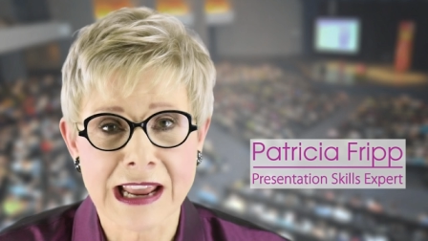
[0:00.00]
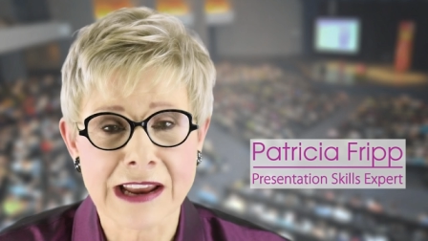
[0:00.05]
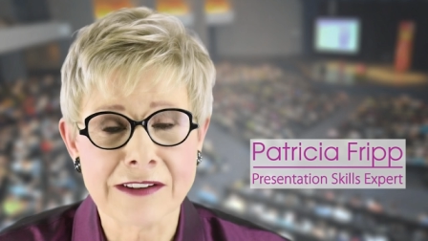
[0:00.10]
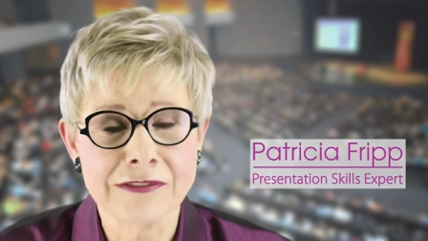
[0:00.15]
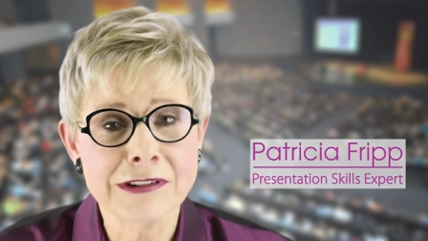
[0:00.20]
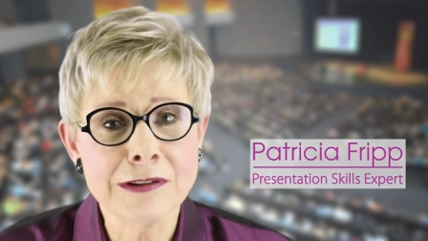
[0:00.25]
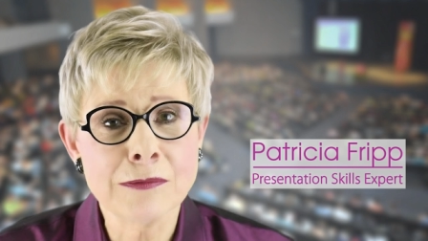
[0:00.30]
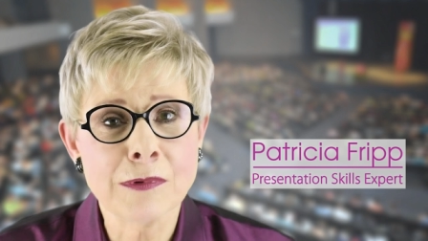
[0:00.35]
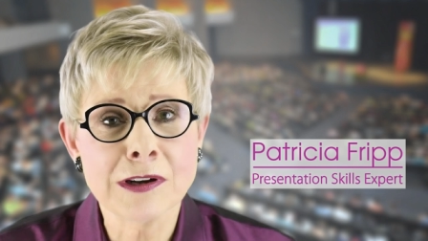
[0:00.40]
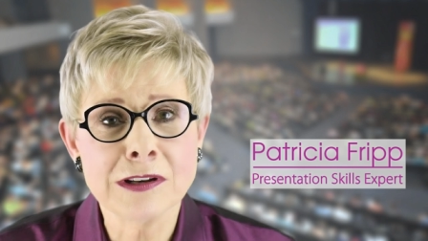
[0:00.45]

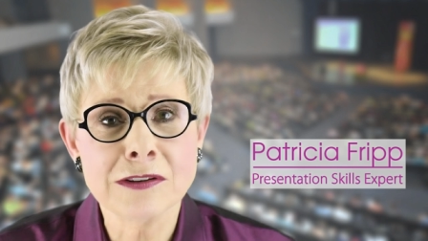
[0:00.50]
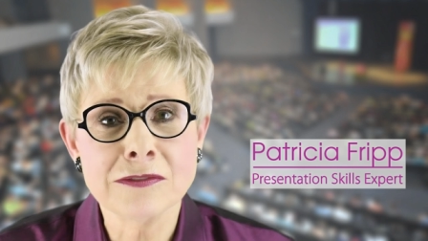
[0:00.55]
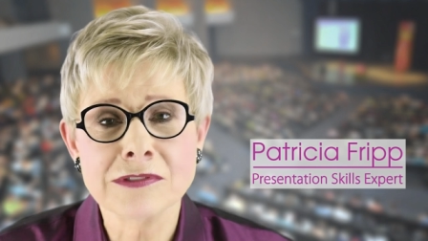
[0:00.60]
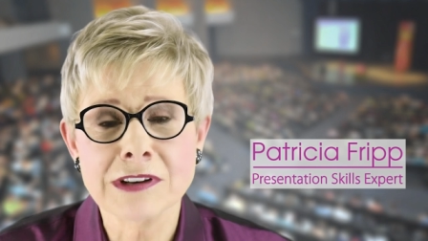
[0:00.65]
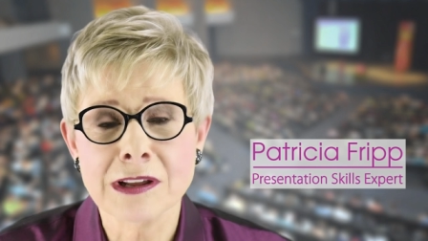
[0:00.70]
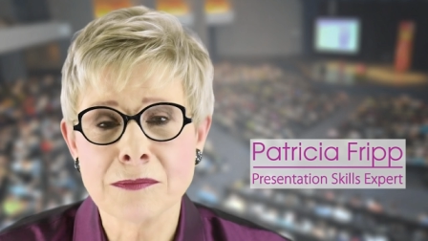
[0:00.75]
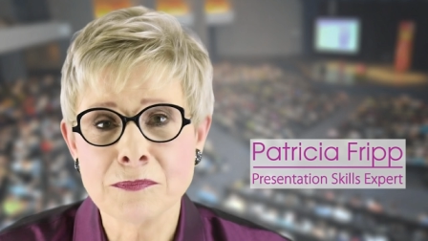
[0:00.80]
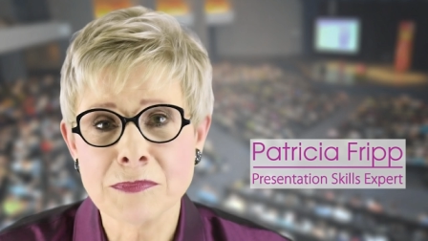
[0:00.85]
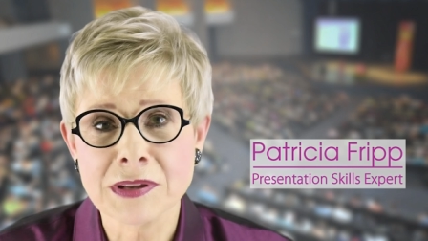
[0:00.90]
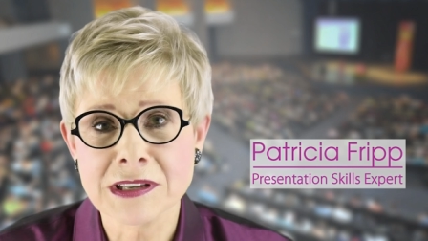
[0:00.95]
everyone you've
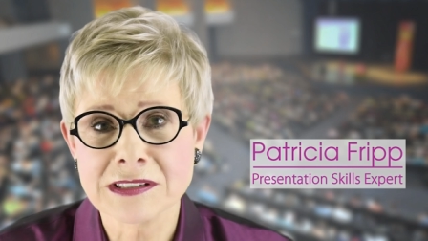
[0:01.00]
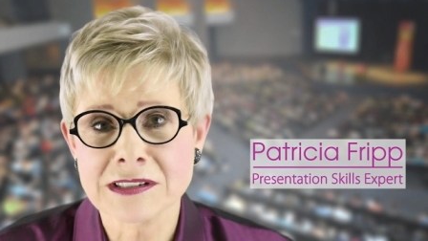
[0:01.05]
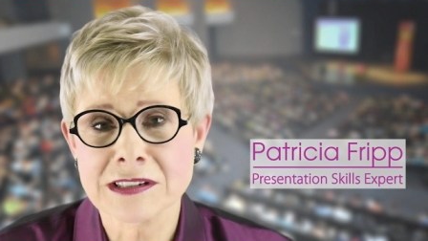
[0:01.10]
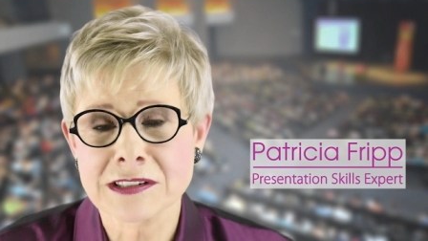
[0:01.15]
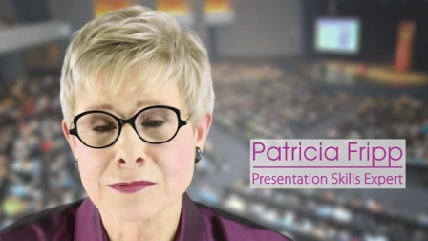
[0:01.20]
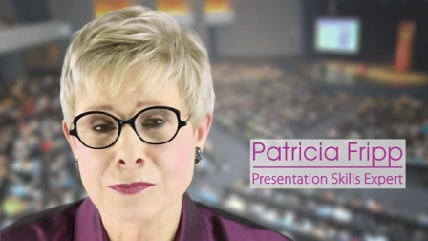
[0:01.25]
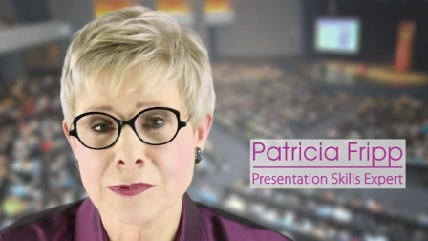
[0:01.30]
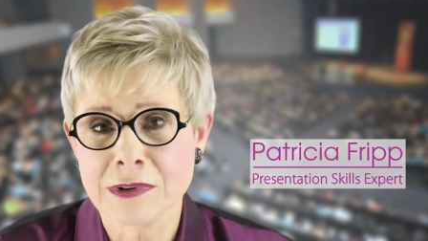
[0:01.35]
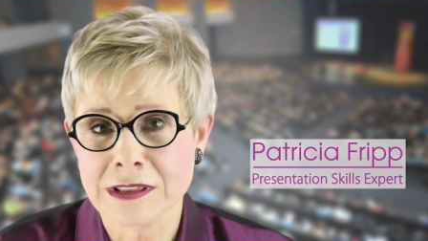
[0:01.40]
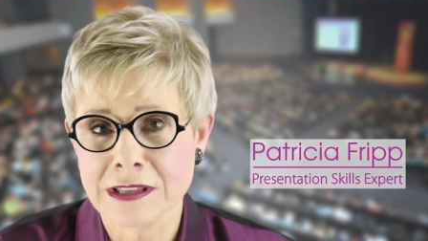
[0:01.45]
done
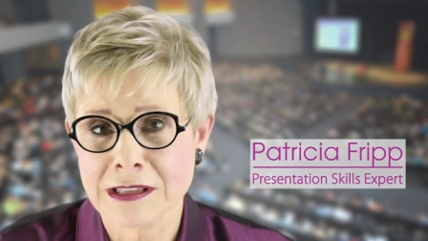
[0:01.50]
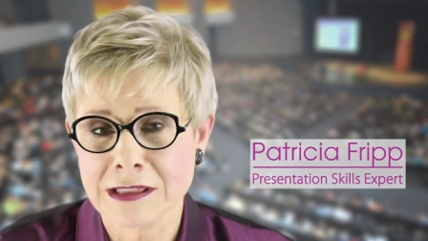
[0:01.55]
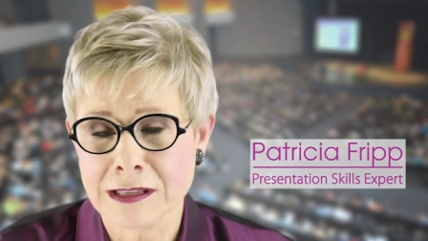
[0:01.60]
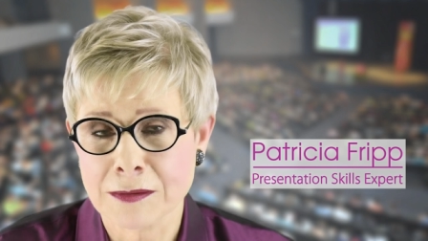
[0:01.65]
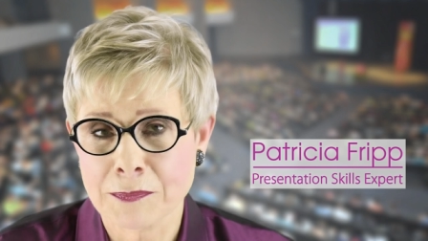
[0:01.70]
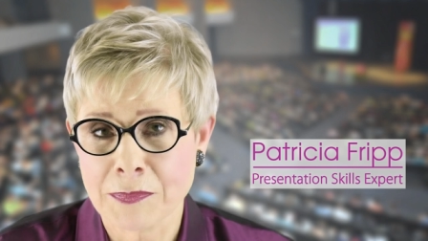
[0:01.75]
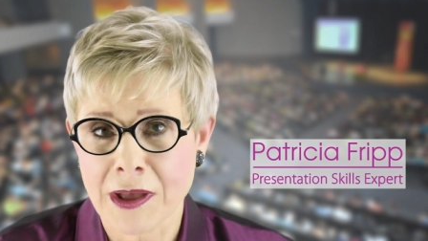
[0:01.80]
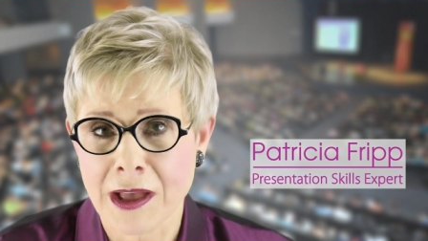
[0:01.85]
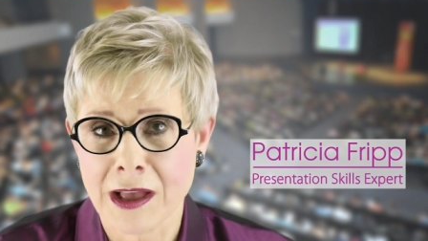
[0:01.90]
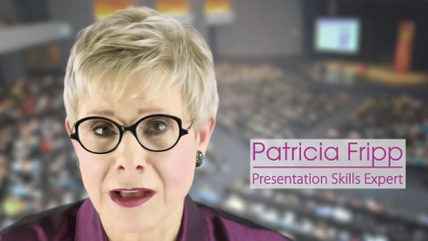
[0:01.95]
business with in the
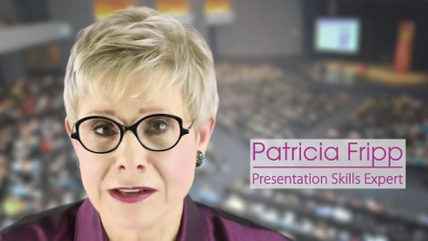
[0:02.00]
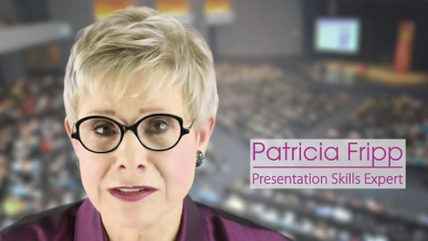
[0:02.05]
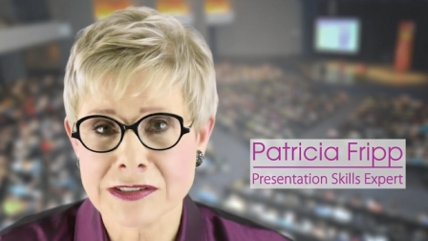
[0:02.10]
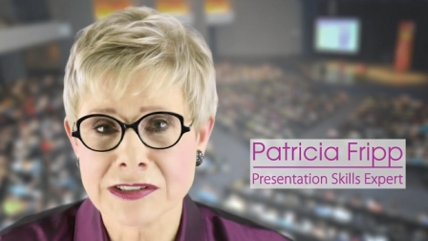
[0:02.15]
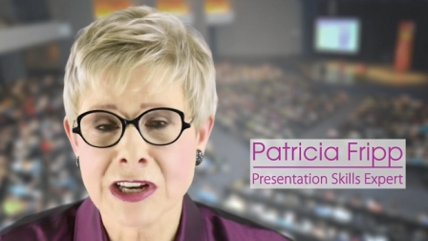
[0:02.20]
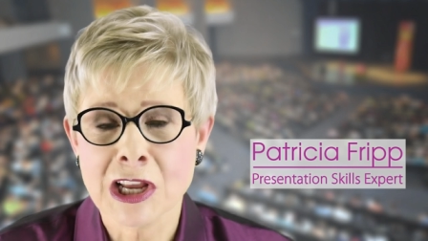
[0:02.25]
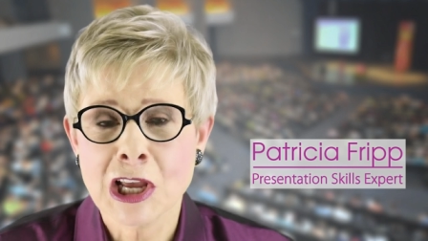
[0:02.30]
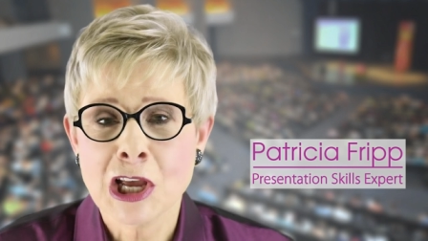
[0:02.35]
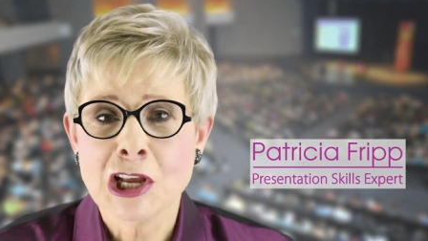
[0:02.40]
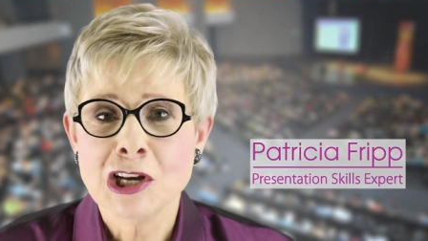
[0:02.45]
past,